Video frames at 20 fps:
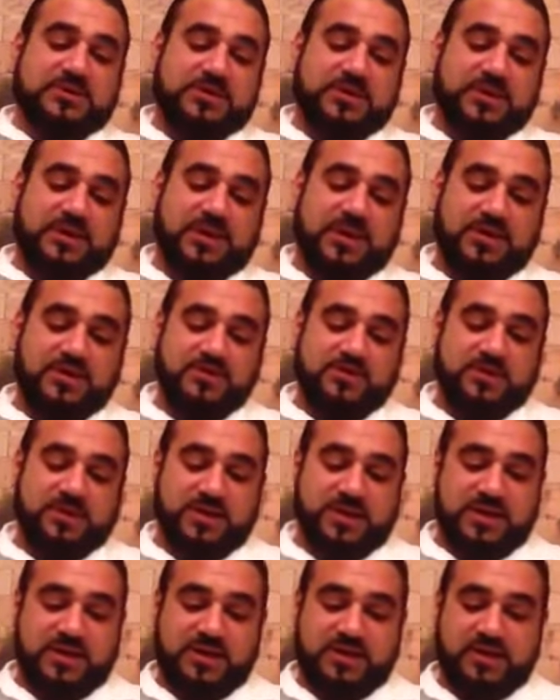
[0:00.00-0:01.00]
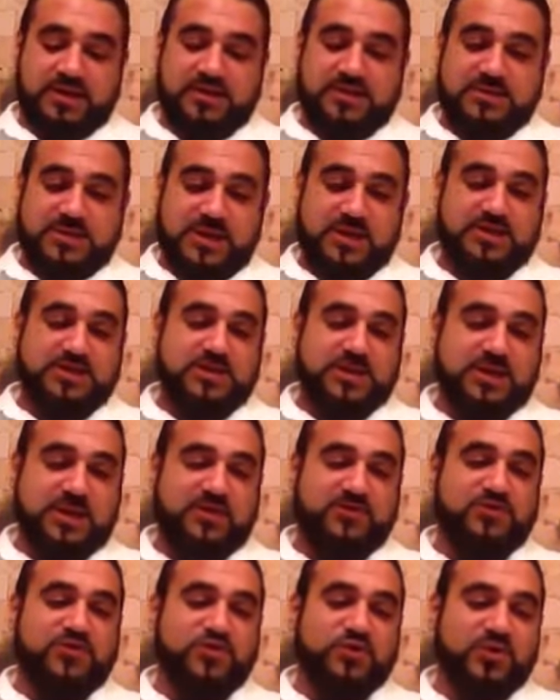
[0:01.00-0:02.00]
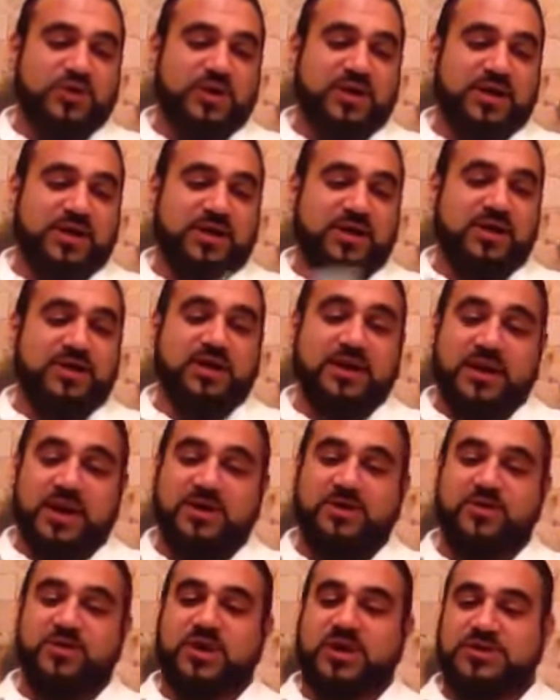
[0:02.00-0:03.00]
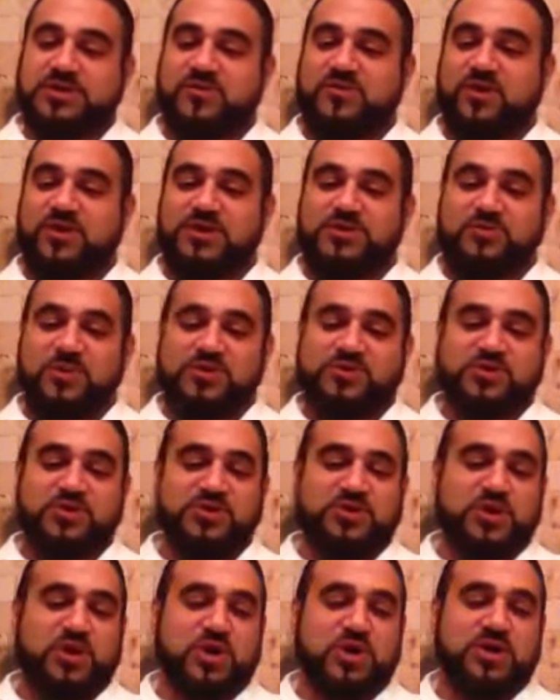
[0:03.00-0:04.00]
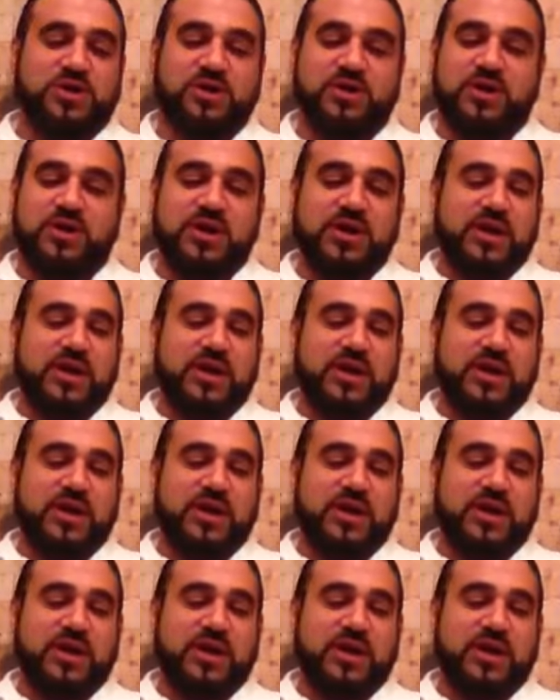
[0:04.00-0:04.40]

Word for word: Lechadodi, it actually gives you a Lechadodi is a very special song.